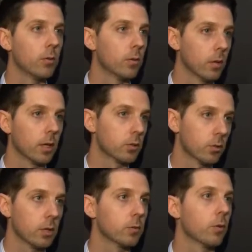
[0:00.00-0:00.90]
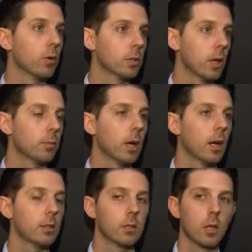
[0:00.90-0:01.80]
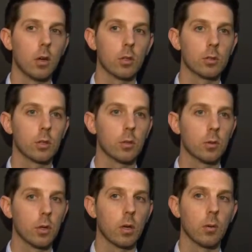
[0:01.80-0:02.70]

even like stretch 4 type guys, and then also